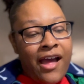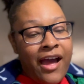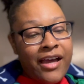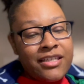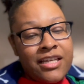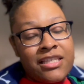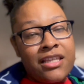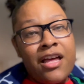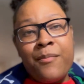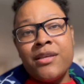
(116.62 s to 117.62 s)
just
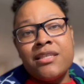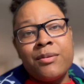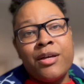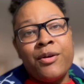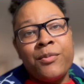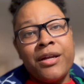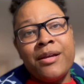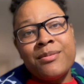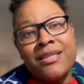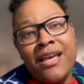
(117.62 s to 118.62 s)
love me some good
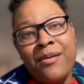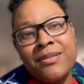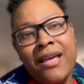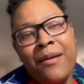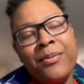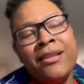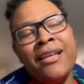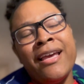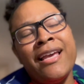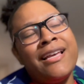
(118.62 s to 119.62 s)
rib tips. Like,
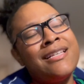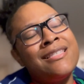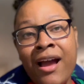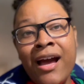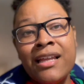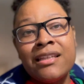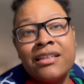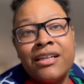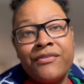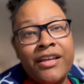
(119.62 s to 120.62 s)
please, I
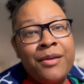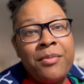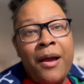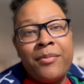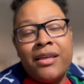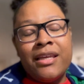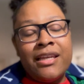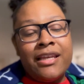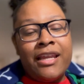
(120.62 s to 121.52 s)
love it. I'll be eating it